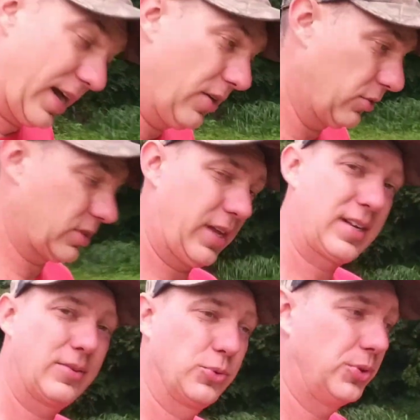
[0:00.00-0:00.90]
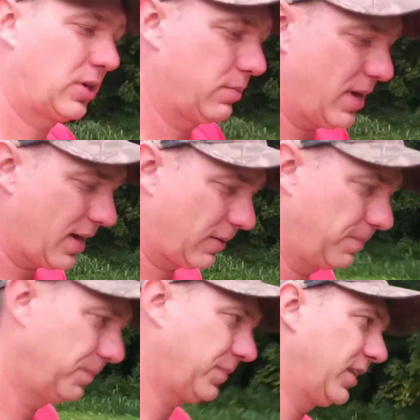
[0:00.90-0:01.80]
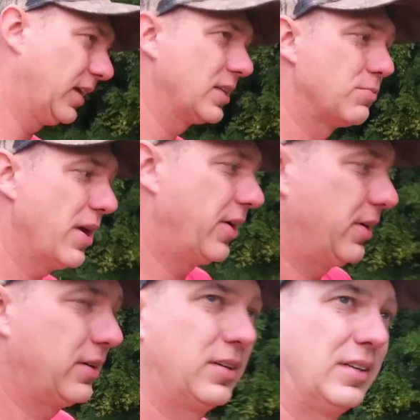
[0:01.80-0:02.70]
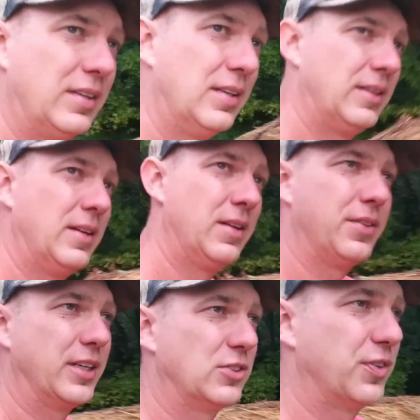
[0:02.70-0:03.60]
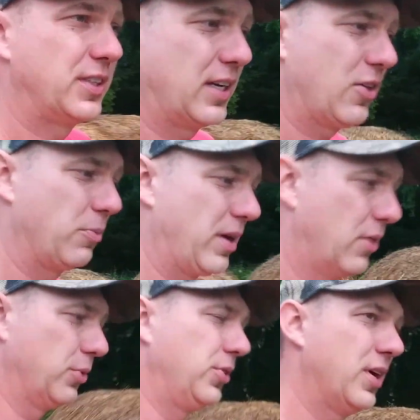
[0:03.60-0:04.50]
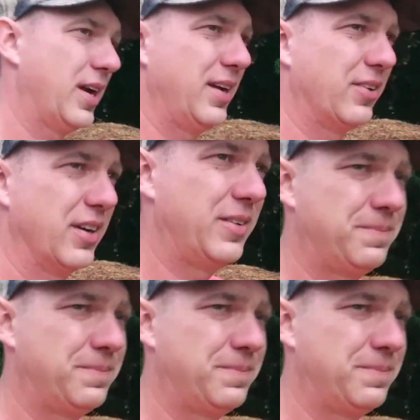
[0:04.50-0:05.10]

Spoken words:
I notice a lot of times when you come back, it gets better. Things fit together better when you're not angry.